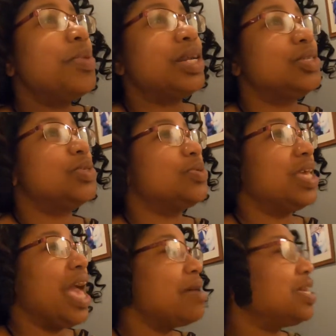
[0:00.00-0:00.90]
pedestal
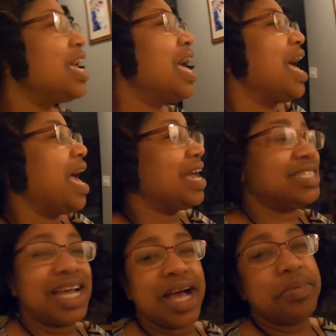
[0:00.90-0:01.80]
cabinet.
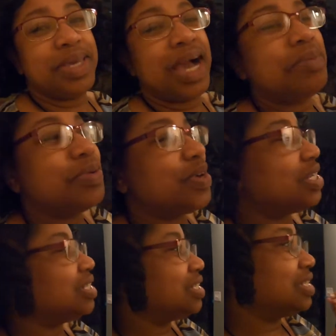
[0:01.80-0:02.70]
Ask the hubby. I've been
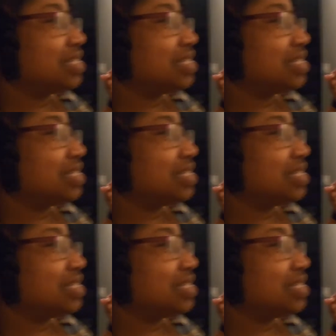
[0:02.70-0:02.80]
wanting this